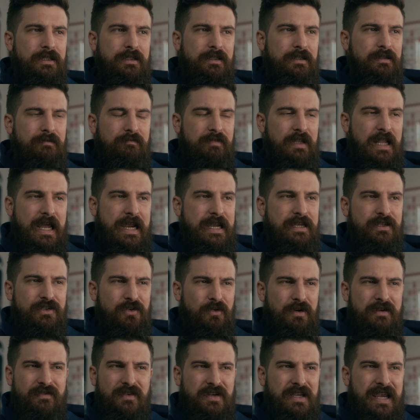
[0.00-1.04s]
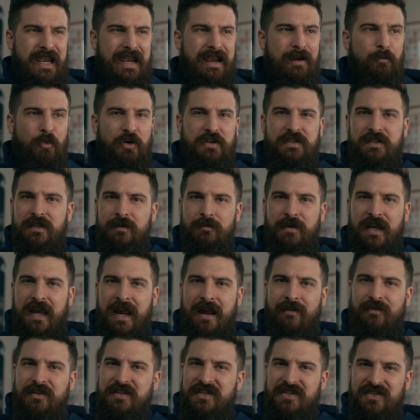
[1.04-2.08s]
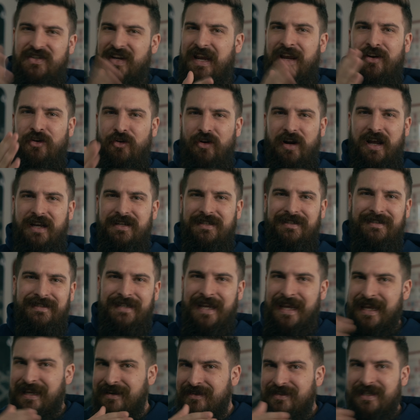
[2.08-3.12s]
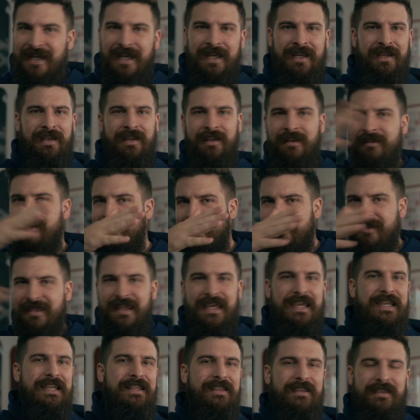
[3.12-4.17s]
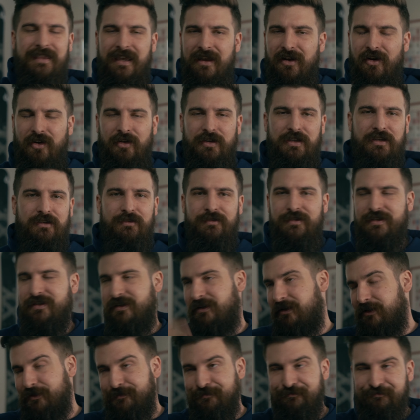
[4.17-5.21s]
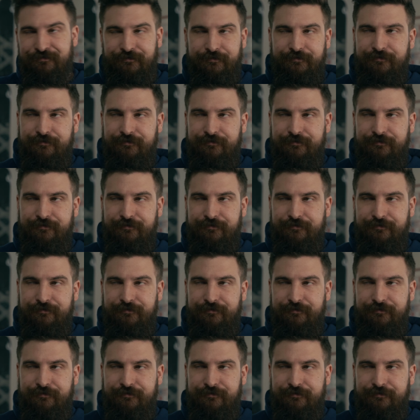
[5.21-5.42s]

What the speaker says: lights or even cameras seem to have a standardized tint thing that they all use, so